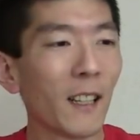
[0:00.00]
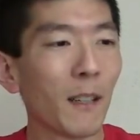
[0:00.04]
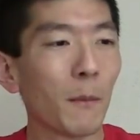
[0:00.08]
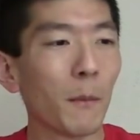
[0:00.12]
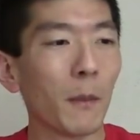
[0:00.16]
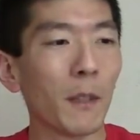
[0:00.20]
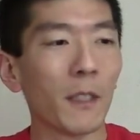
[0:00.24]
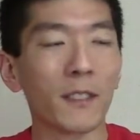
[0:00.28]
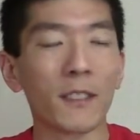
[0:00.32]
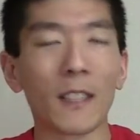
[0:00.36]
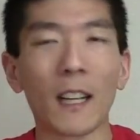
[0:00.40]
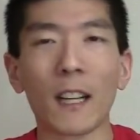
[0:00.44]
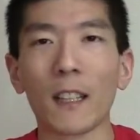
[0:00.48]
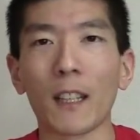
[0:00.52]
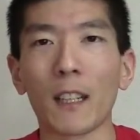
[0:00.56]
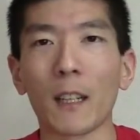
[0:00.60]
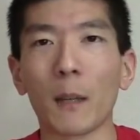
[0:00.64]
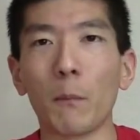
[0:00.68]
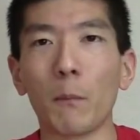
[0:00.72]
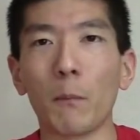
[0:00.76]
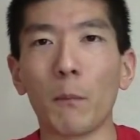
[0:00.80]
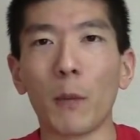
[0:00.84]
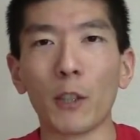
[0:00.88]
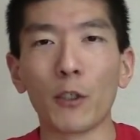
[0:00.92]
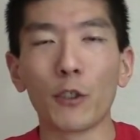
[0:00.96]
but it's got like a
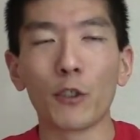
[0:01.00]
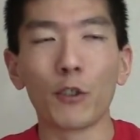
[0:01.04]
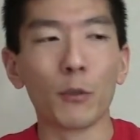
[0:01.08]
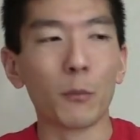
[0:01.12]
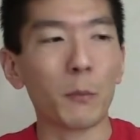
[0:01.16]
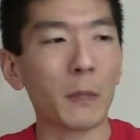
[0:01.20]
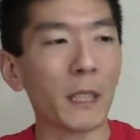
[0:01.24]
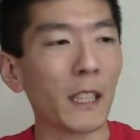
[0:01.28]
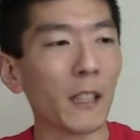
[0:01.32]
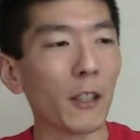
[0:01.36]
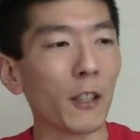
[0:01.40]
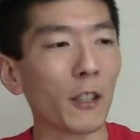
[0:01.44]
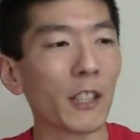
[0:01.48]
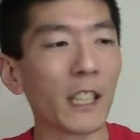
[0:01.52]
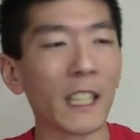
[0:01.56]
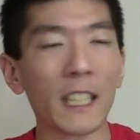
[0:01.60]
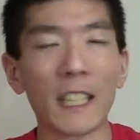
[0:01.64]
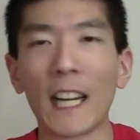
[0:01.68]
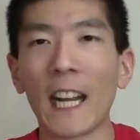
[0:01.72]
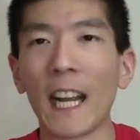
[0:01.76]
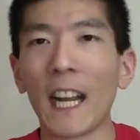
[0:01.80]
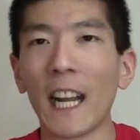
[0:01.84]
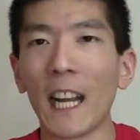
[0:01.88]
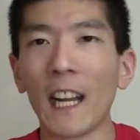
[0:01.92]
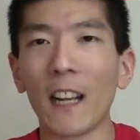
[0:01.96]
mushroomy looking
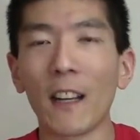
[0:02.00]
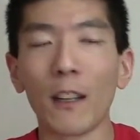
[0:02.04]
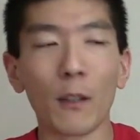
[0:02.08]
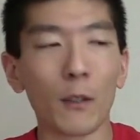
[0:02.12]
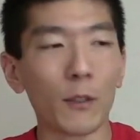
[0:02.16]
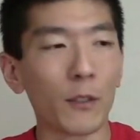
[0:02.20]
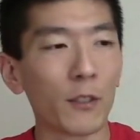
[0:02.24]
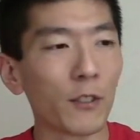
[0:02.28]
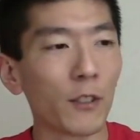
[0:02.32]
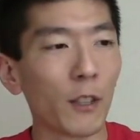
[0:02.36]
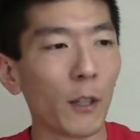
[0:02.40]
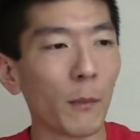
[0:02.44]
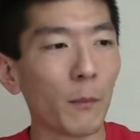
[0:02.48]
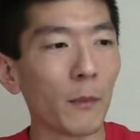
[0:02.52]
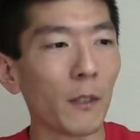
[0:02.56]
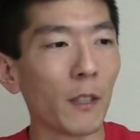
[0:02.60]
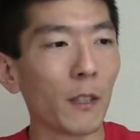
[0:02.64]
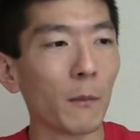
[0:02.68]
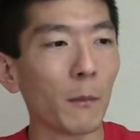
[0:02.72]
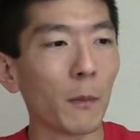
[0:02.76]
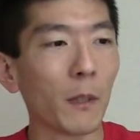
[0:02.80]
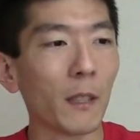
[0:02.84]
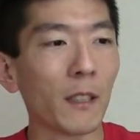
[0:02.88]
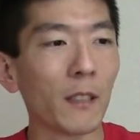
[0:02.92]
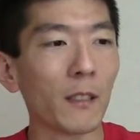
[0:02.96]
head or
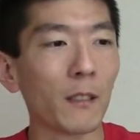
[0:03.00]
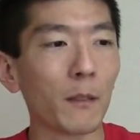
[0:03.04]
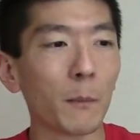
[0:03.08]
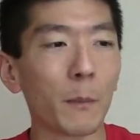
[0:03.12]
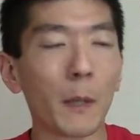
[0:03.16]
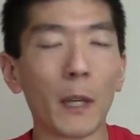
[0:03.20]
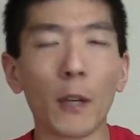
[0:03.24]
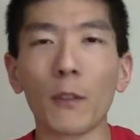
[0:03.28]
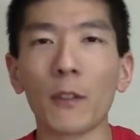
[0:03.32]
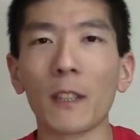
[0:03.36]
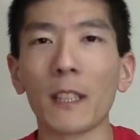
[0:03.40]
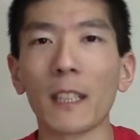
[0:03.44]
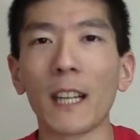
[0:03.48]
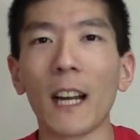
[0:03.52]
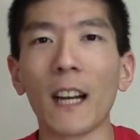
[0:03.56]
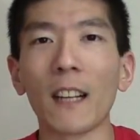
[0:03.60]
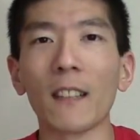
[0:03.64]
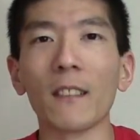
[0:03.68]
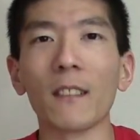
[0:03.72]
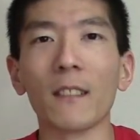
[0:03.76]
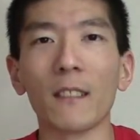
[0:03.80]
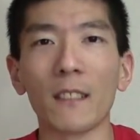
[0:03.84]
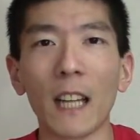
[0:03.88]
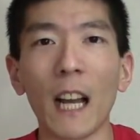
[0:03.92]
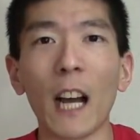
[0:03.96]
something, but he's apparently
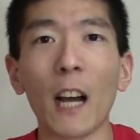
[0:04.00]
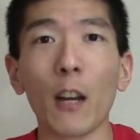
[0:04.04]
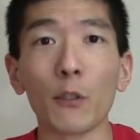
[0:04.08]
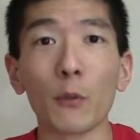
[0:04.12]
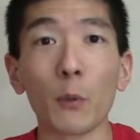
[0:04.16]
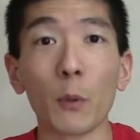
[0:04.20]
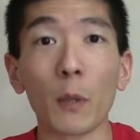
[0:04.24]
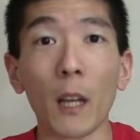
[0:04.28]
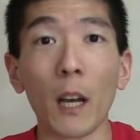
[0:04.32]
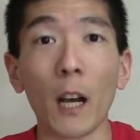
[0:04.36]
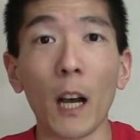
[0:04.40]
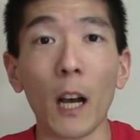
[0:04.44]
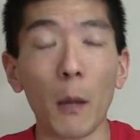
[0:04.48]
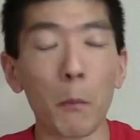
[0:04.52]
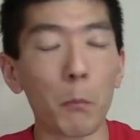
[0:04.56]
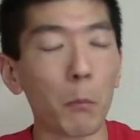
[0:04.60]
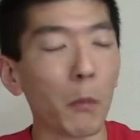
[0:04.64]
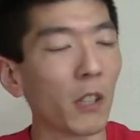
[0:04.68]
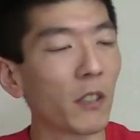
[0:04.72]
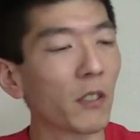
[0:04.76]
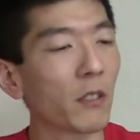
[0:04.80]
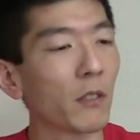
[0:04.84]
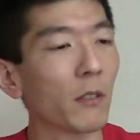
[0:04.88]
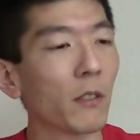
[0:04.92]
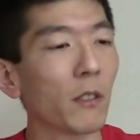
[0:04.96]
gotten doused with the hot
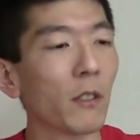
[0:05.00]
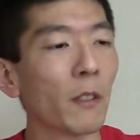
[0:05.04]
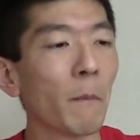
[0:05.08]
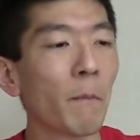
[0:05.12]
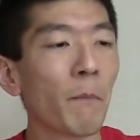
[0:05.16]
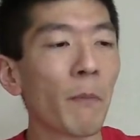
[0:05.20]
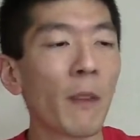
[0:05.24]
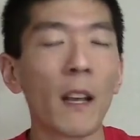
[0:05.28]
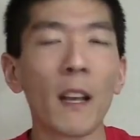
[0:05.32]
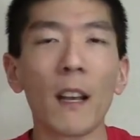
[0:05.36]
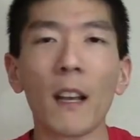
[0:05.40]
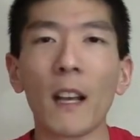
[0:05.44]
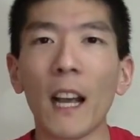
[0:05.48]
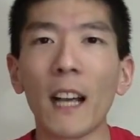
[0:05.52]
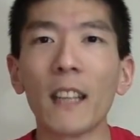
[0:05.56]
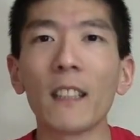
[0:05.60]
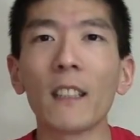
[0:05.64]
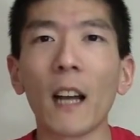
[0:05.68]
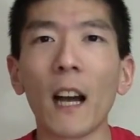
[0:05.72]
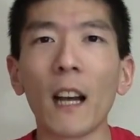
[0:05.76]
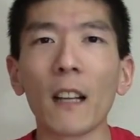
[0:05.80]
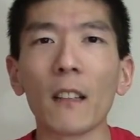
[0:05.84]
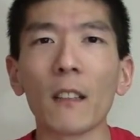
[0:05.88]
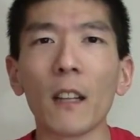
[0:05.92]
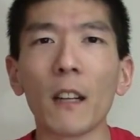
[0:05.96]
mustard and
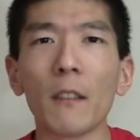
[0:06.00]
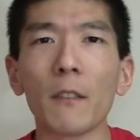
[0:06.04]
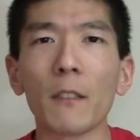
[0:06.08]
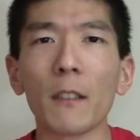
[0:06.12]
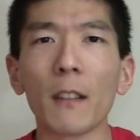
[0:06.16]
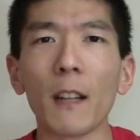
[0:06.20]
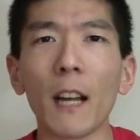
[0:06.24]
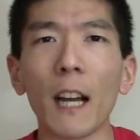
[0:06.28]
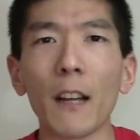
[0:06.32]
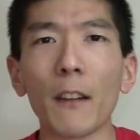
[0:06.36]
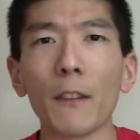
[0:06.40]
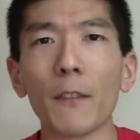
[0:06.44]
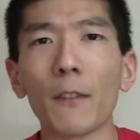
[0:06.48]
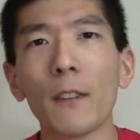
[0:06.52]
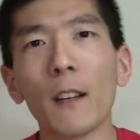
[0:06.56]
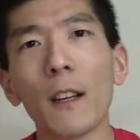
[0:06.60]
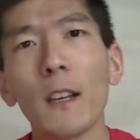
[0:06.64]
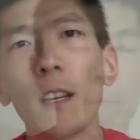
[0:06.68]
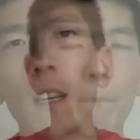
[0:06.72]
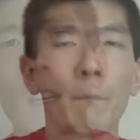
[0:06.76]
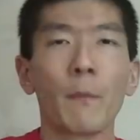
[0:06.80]
not loving life.